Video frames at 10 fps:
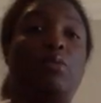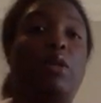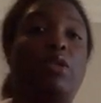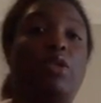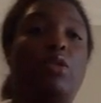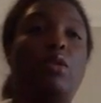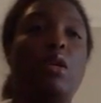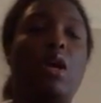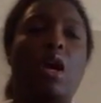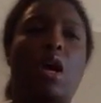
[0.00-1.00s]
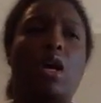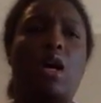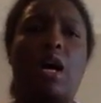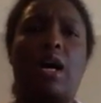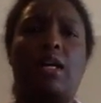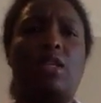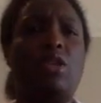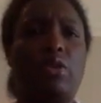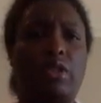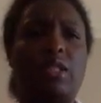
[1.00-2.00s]
to Marshall,
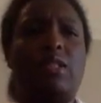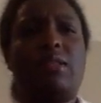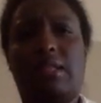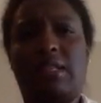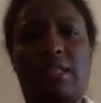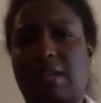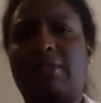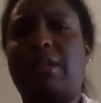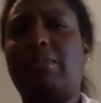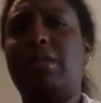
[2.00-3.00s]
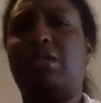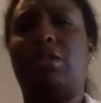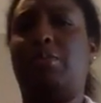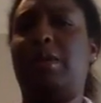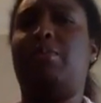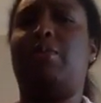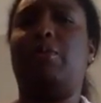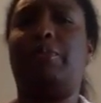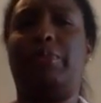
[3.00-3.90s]
just give something to the people.